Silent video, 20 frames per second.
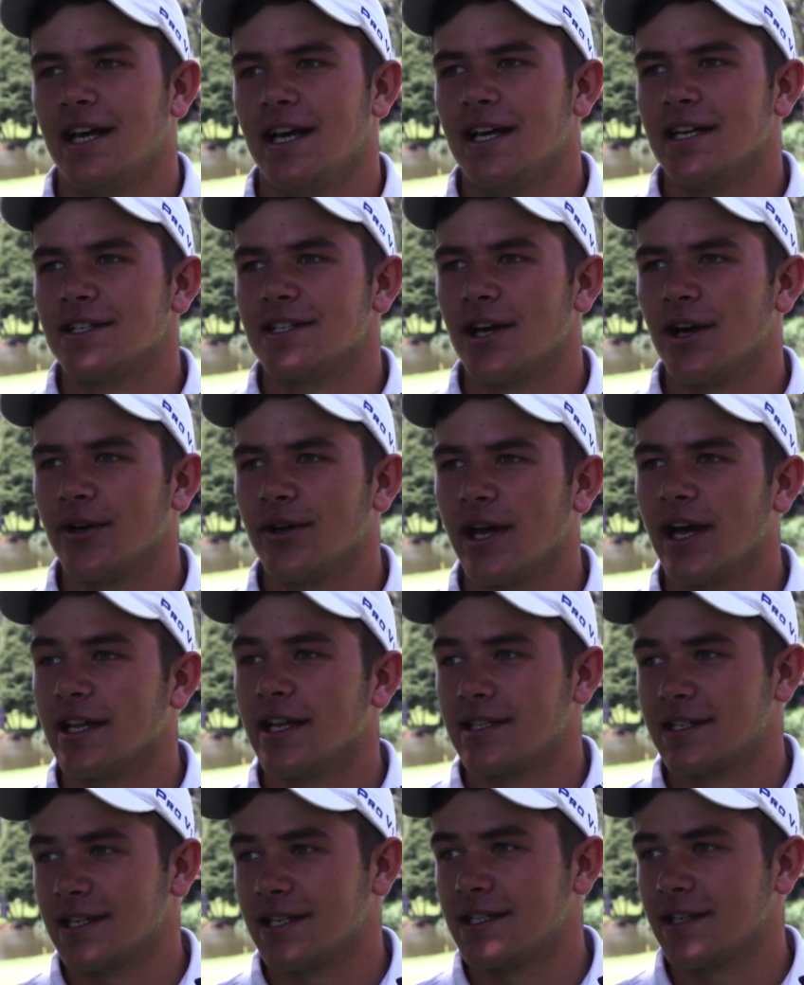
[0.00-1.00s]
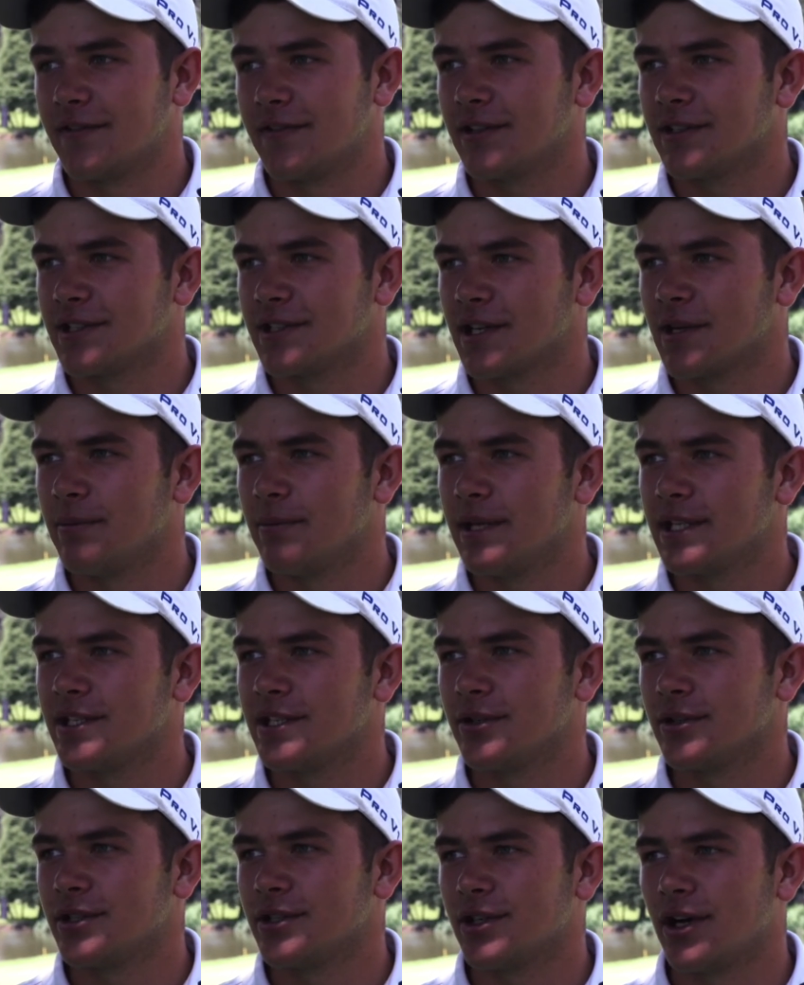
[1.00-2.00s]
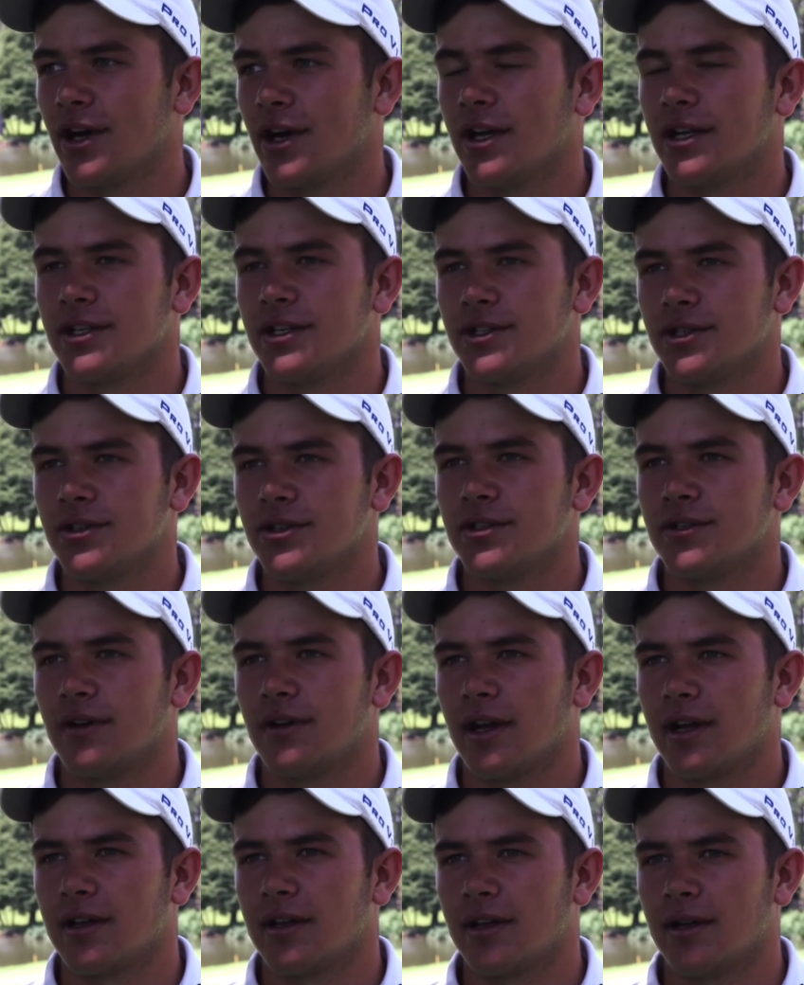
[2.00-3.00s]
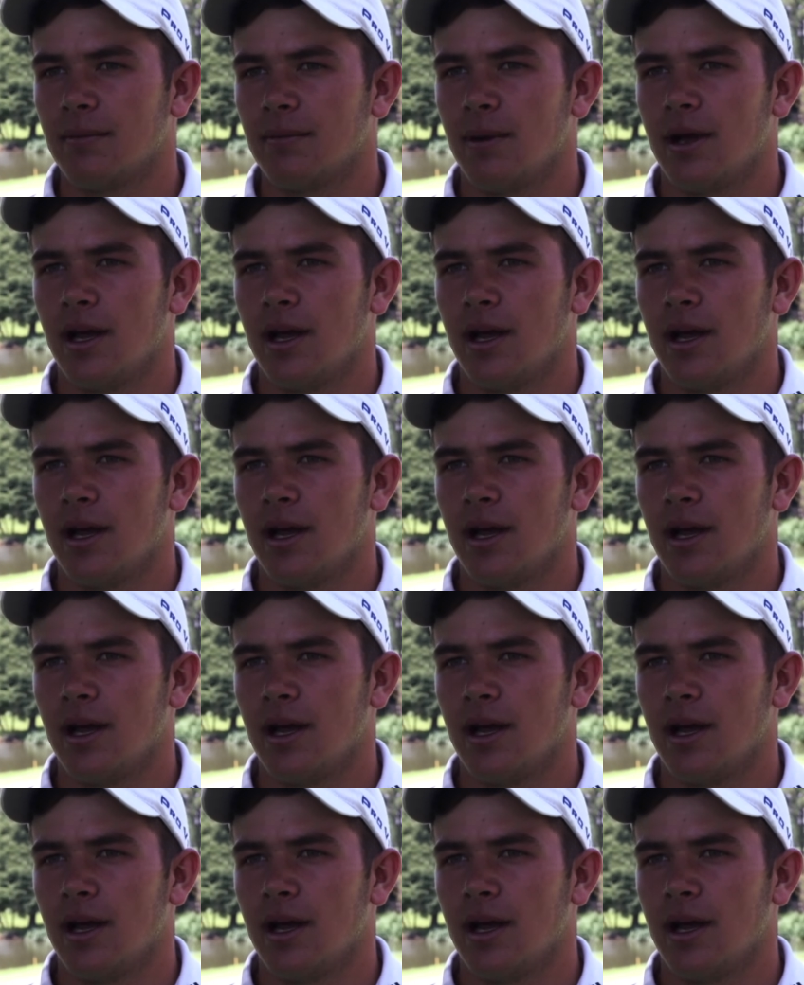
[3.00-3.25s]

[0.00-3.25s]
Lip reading: So yeah, it's difficult to commit to your shot and choose the right club.